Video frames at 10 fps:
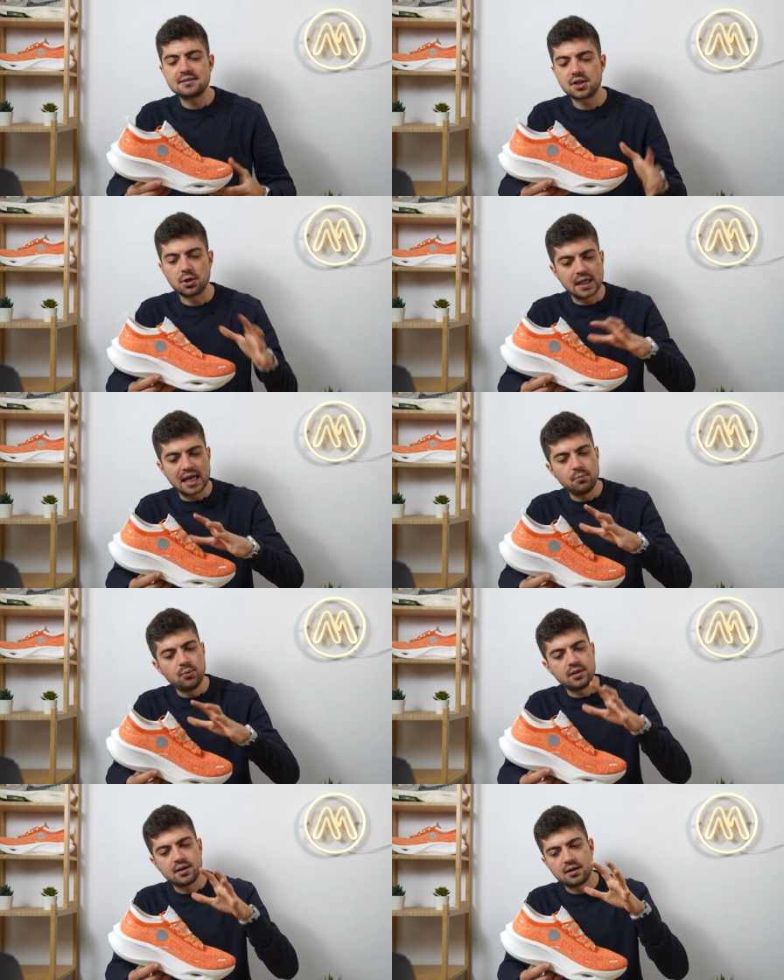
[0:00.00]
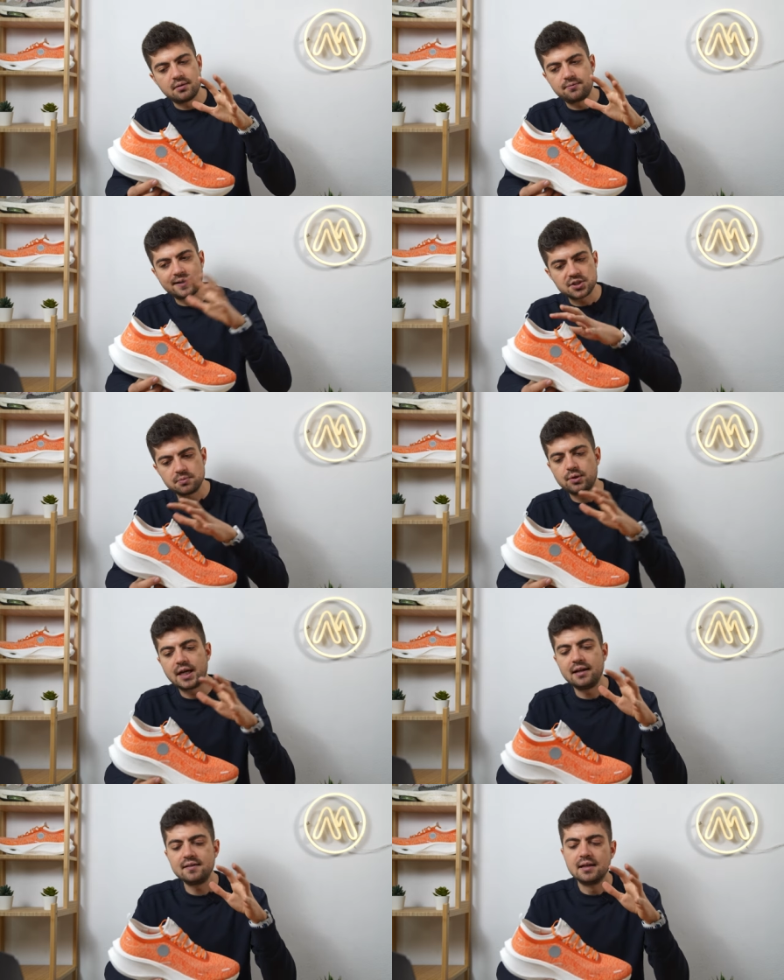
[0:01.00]
it's a collab with a fashion
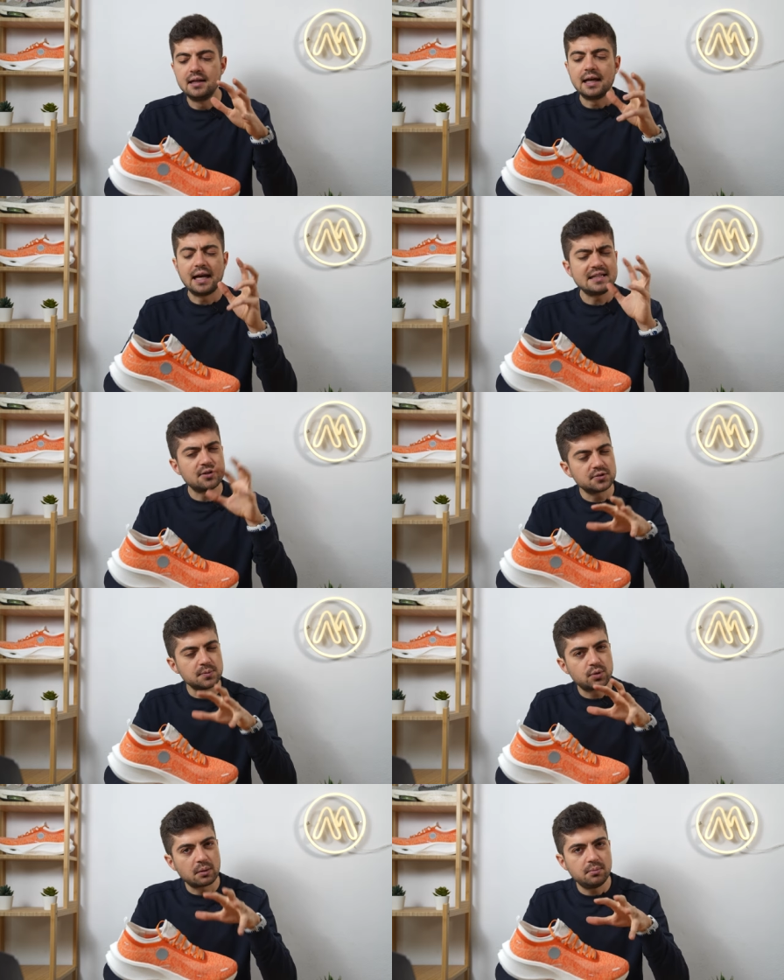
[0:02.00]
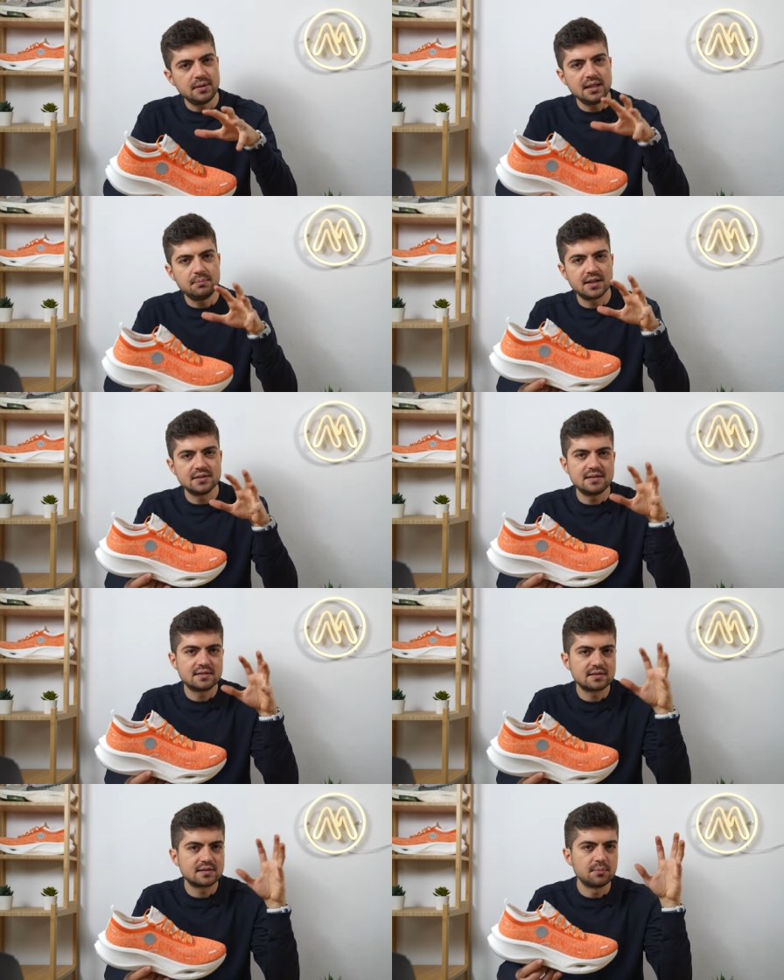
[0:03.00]
brand, and it's also probably because it's
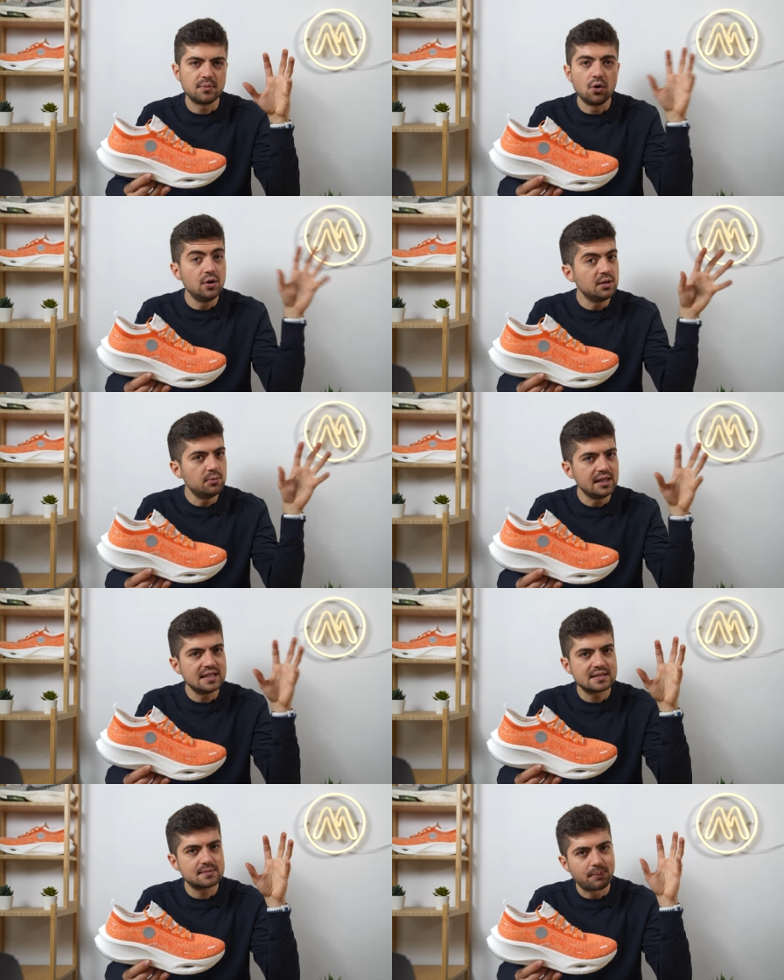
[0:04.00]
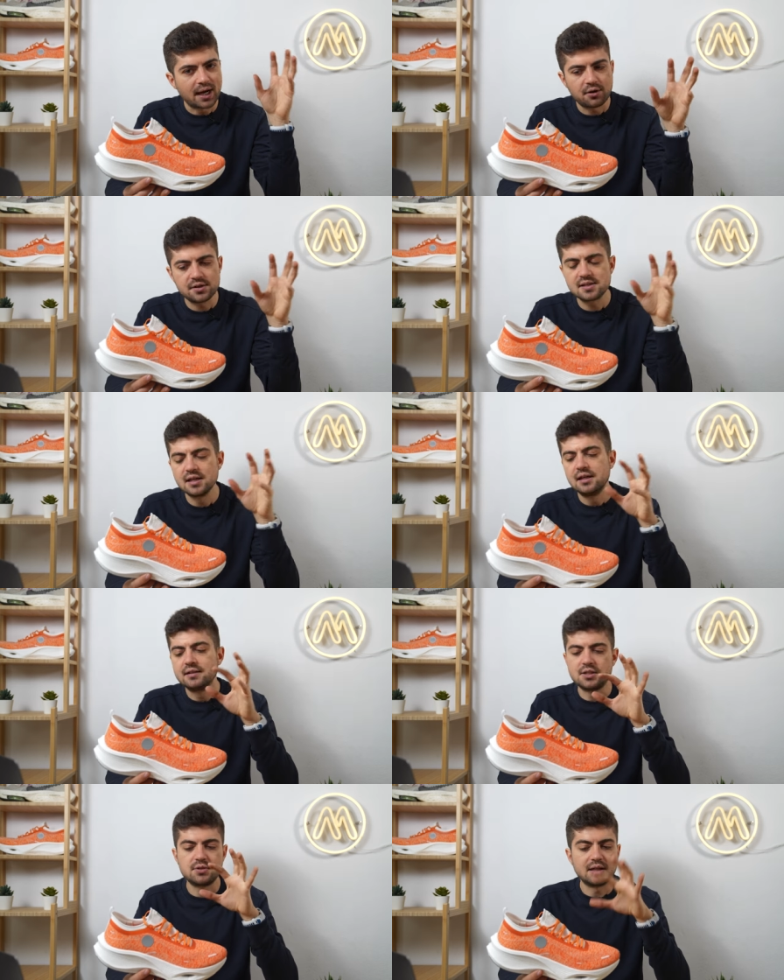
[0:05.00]
some early release pairs
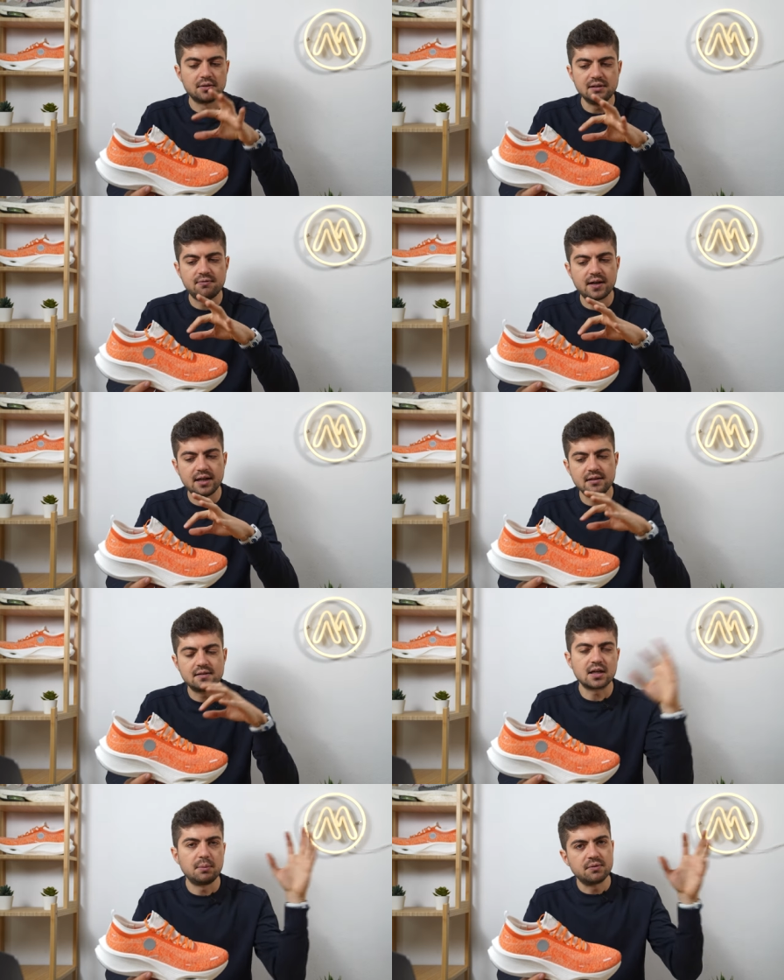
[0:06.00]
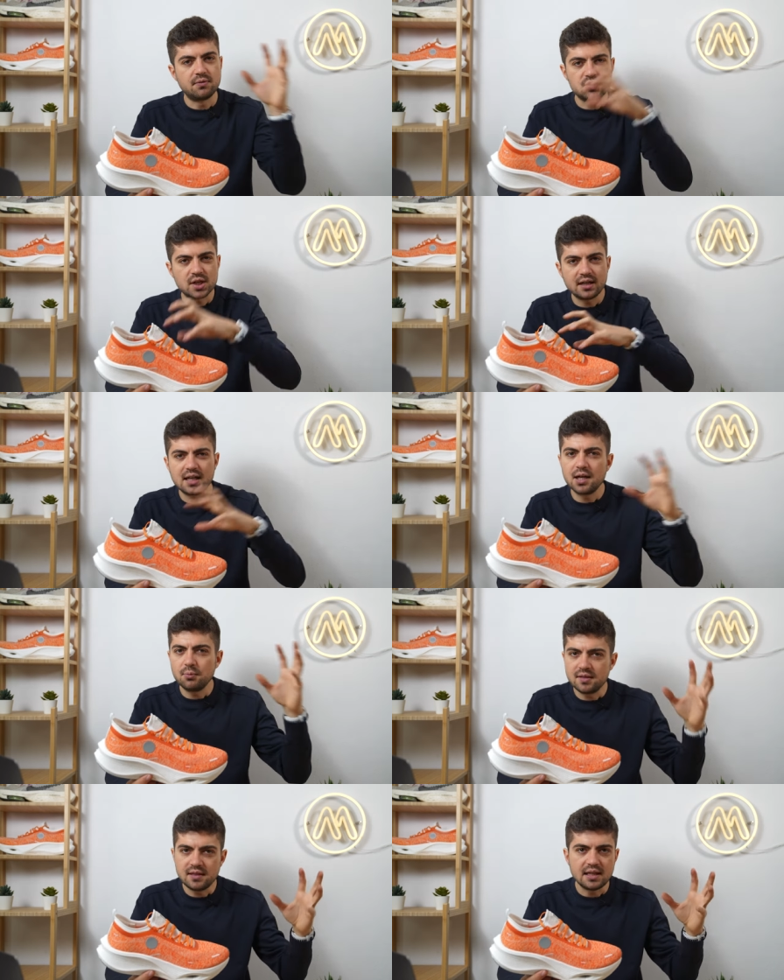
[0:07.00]
that you can only find coming from China
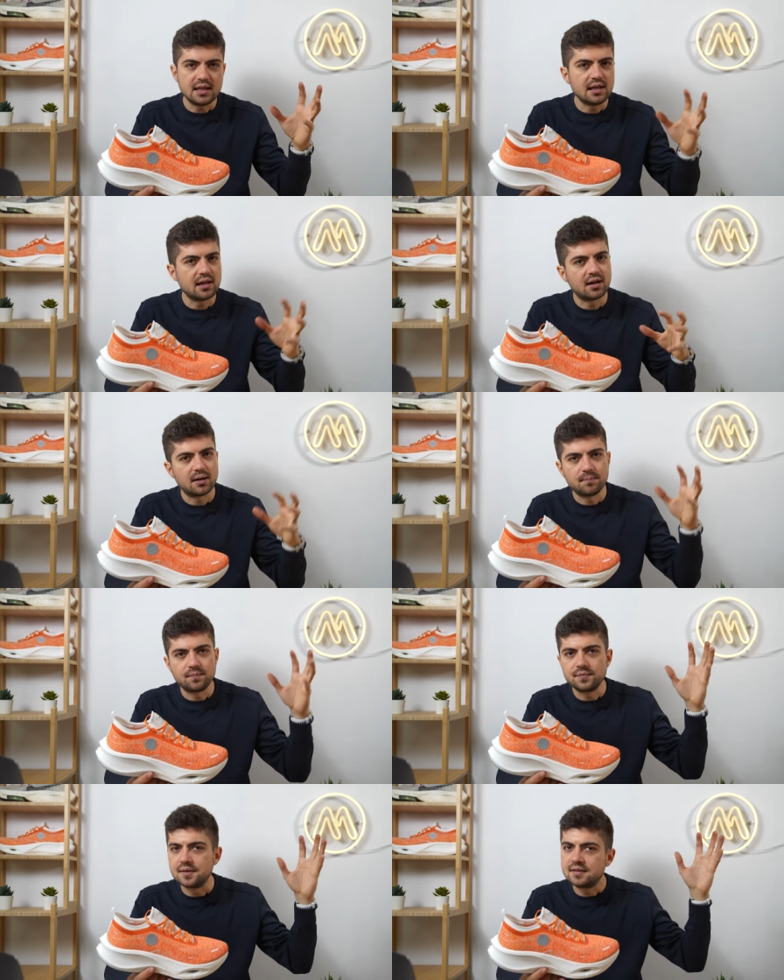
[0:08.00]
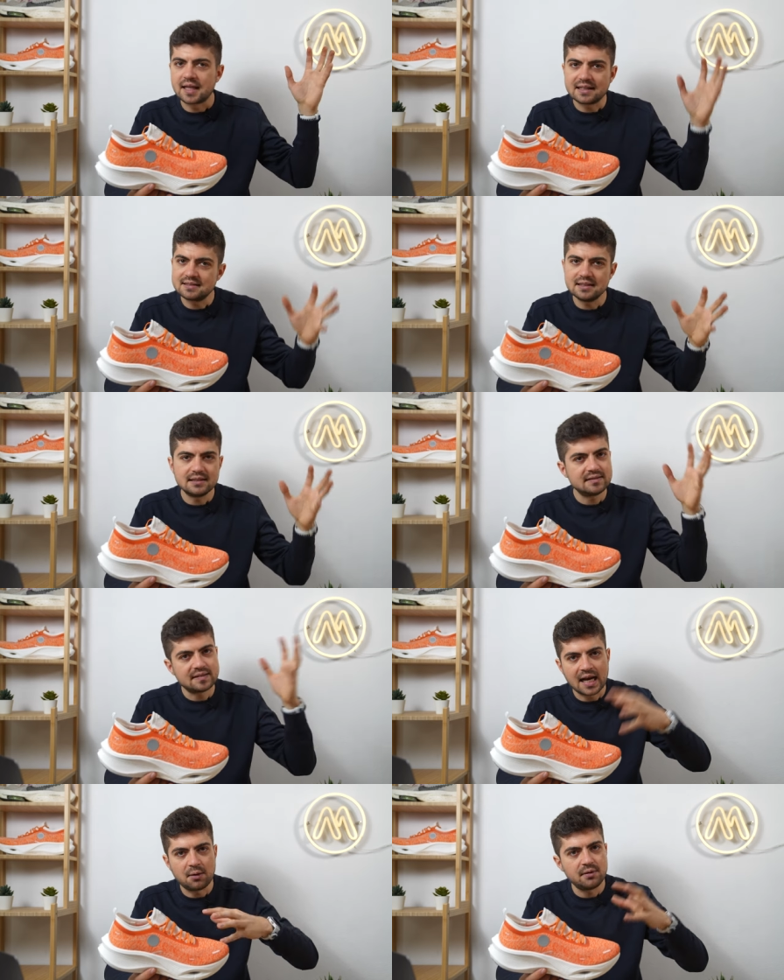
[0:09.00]
with the um, taxes,
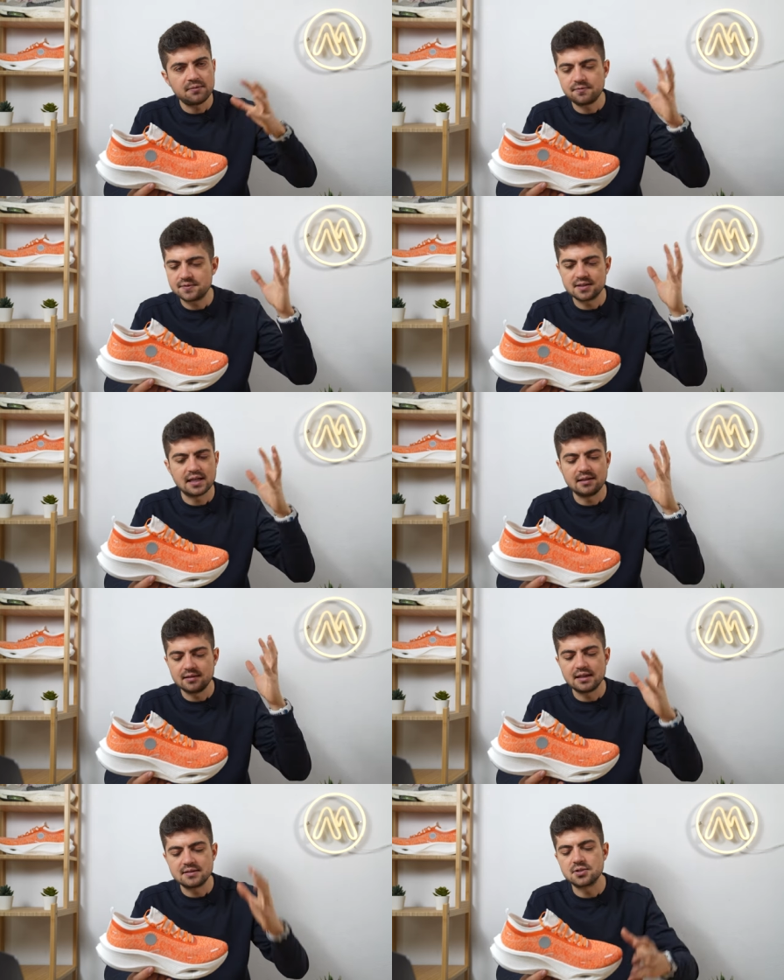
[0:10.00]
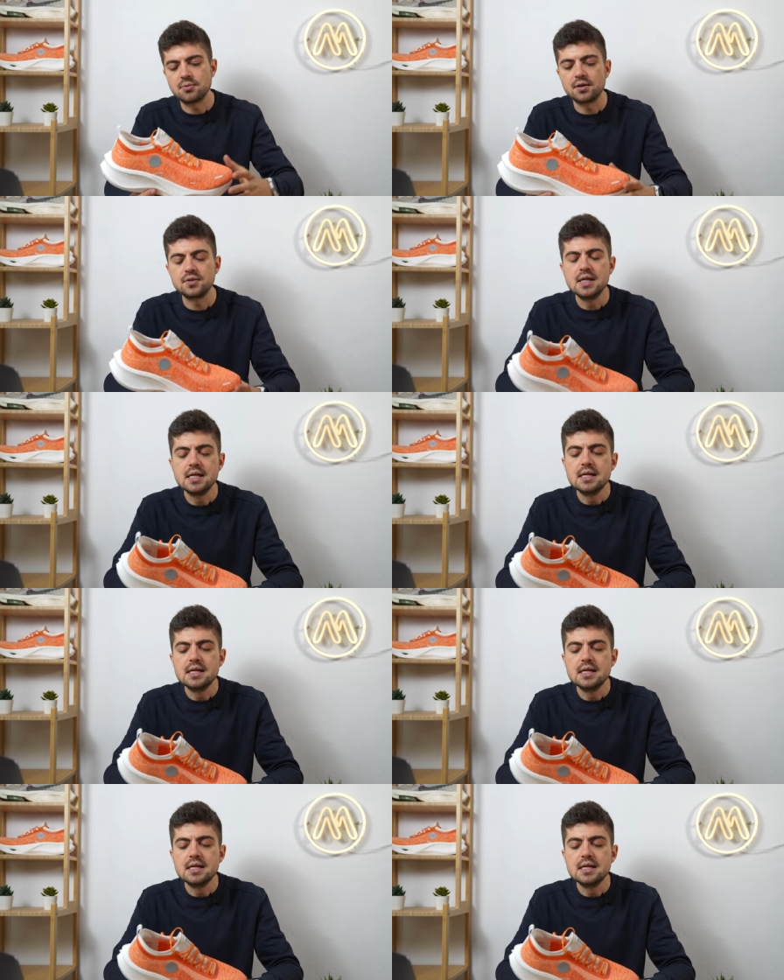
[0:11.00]
tariffs, and, and so on.